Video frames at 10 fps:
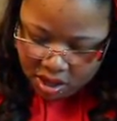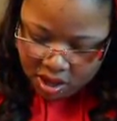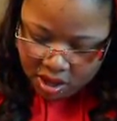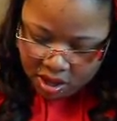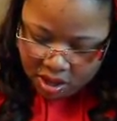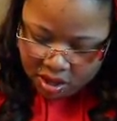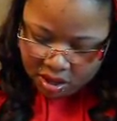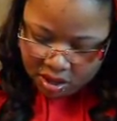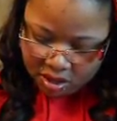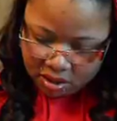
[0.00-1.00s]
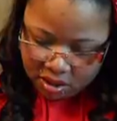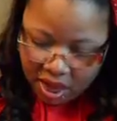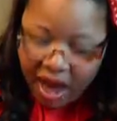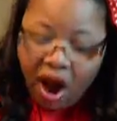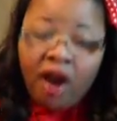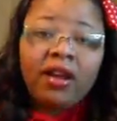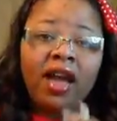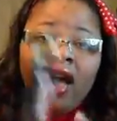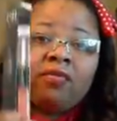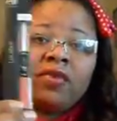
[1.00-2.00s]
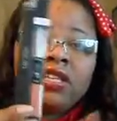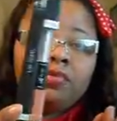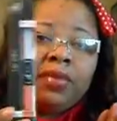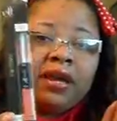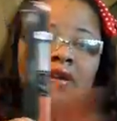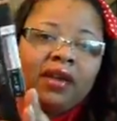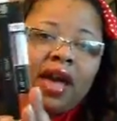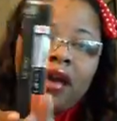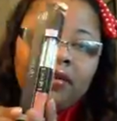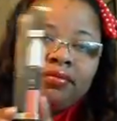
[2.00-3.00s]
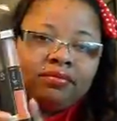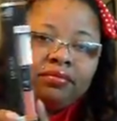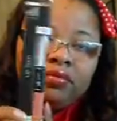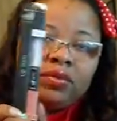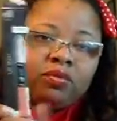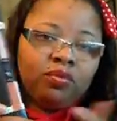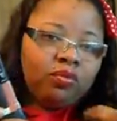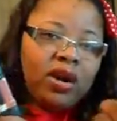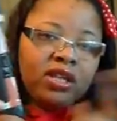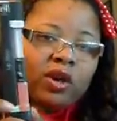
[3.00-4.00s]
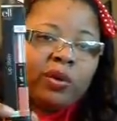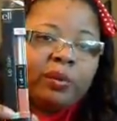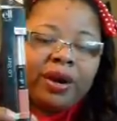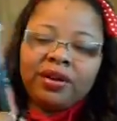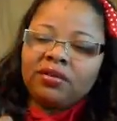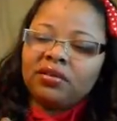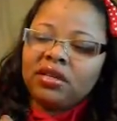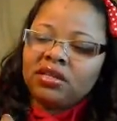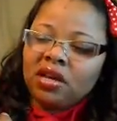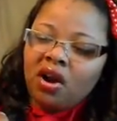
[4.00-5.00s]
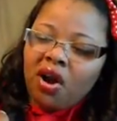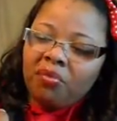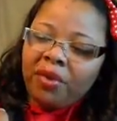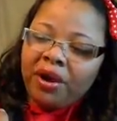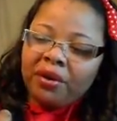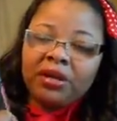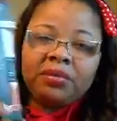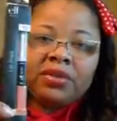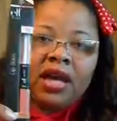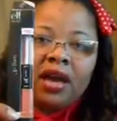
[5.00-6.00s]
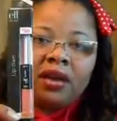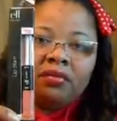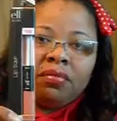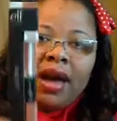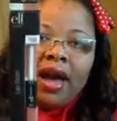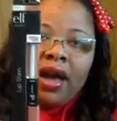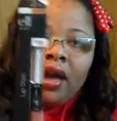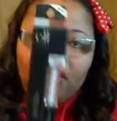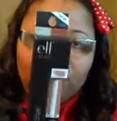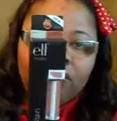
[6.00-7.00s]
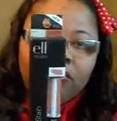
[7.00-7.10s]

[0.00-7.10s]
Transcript: And I already have this, but hey, one throw in the purse. It's a Heartbreaker Lip Stain by Elf.